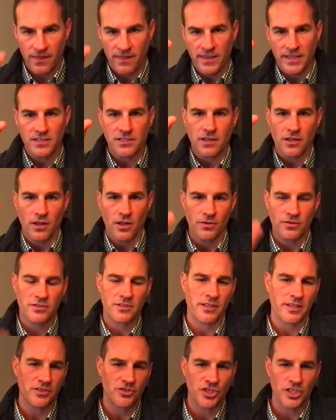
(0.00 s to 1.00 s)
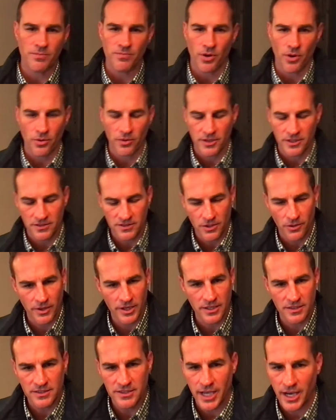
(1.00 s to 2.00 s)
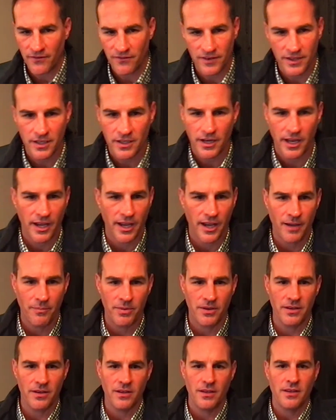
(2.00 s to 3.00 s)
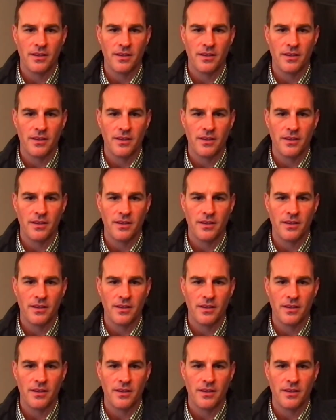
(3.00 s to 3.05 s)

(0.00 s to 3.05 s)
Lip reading: this close to the Jeep only, so it is definitely going to happen.